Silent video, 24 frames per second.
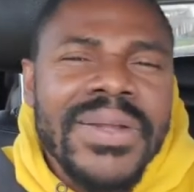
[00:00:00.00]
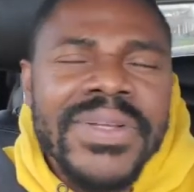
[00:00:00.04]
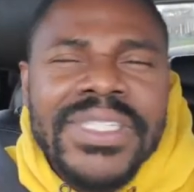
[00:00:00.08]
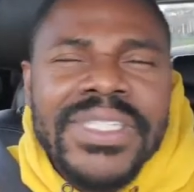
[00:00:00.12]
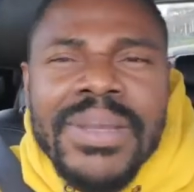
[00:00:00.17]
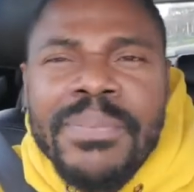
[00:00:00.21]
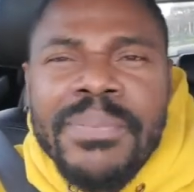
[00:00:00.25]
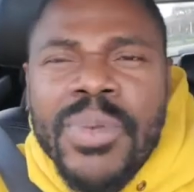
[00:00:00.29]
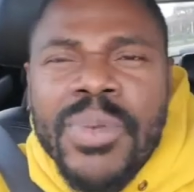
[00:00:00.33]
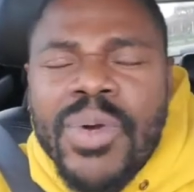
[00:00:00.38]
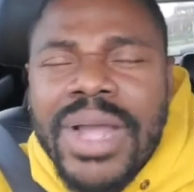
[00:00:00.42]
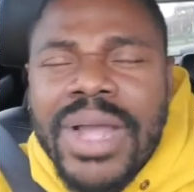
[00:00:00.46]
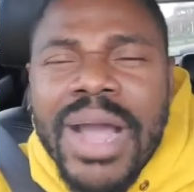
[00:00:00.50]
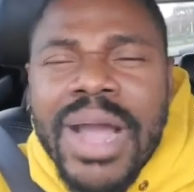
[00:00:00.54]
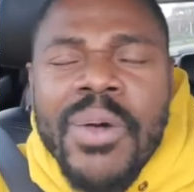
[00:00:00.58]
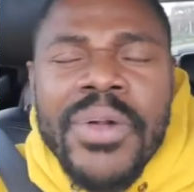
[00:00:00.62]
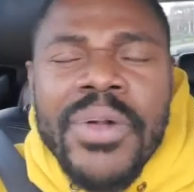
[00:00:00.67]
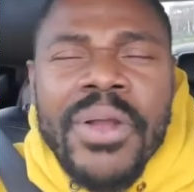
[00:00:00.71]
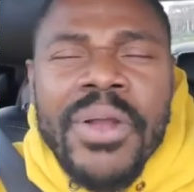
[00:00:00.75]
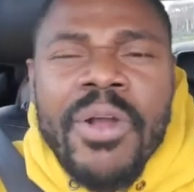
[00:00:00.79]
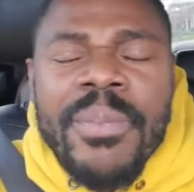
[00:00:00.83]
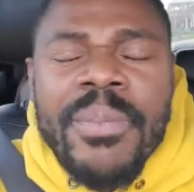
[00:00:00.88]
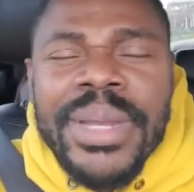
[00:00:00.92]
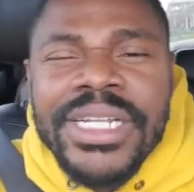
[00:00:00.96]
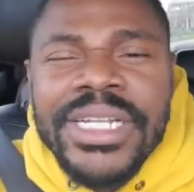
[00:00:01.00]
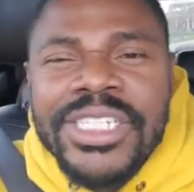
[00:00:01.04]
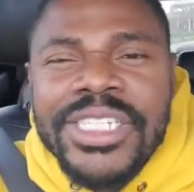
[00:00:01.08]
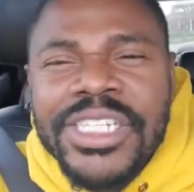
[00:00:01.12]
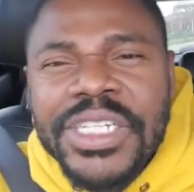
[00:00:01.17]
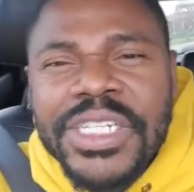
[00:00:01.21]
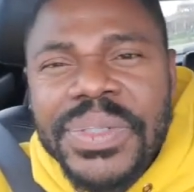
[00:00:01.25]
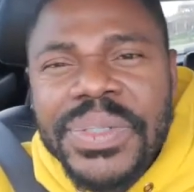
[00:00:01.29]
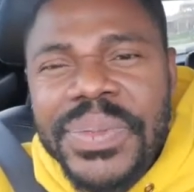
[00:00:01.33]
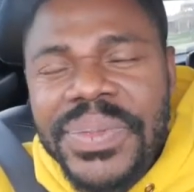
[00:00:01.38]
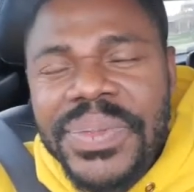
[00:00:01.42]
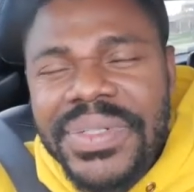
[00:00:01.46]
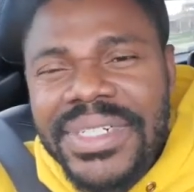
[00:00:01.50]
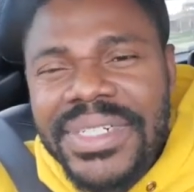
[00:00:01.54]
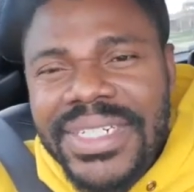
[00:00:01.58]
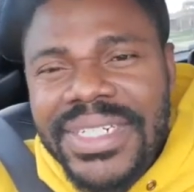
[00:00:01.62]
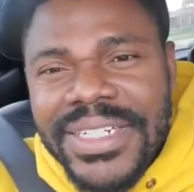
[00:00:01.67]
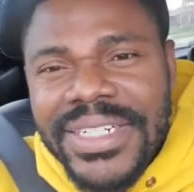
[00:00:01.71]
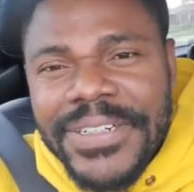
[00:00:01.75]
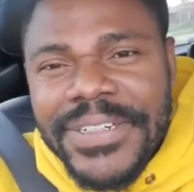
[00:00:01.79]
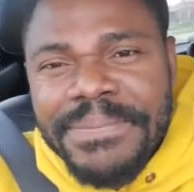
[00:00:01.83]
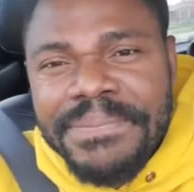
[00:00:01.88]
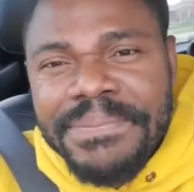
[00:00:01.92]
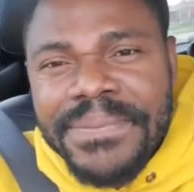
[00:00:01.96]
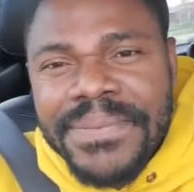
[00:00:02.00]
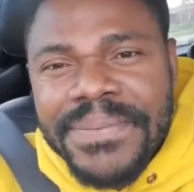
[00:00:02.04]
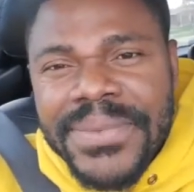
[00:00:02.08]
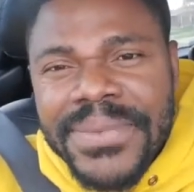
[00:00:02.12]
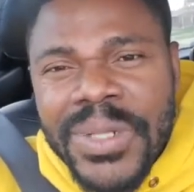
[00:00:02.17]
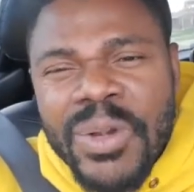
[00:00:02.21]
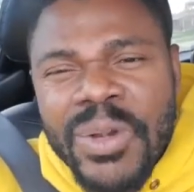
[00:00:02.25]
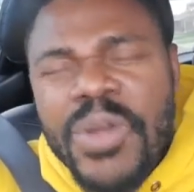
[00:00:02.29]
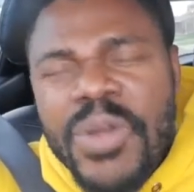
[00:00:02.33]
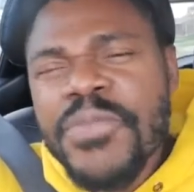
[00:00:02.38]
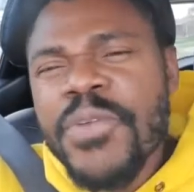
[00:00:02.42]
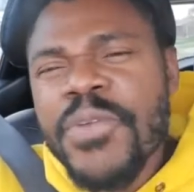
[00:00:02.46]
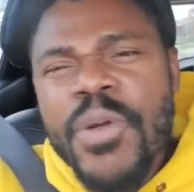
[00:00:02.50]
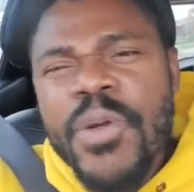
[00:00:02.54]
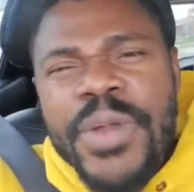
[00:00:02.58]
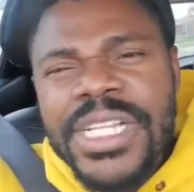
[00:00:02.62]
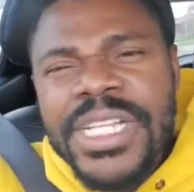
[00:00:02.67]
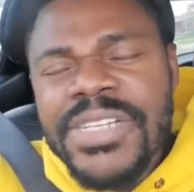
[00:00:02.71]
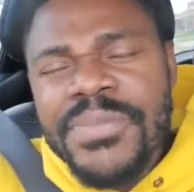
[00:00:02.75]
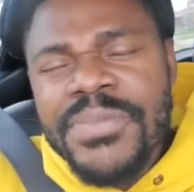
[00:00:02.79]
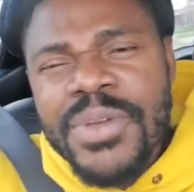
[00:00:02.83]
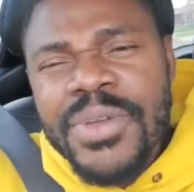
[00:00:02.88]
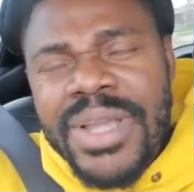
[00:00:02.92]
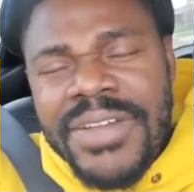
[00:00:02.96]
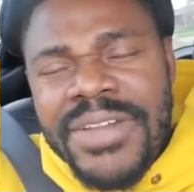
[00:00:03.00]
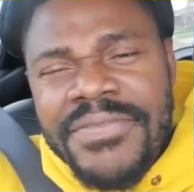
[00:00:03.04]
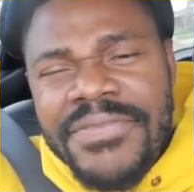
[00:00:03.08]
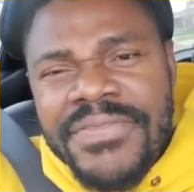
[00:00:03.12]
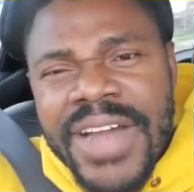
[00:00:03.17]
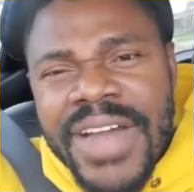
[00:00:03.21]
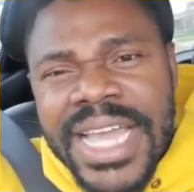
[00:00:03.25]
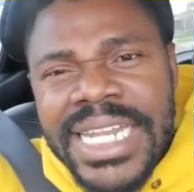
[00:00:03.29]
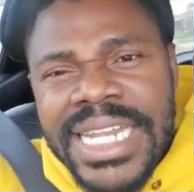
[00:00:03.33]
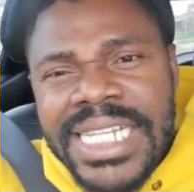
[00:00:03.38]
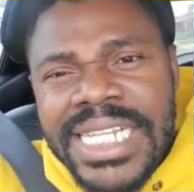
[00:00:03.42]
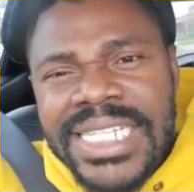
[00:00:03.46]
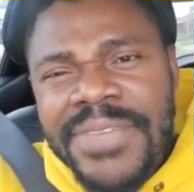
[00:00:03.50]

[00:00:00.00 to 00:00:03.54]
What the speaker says: Oh my goodness. There is a book I will recommend to you.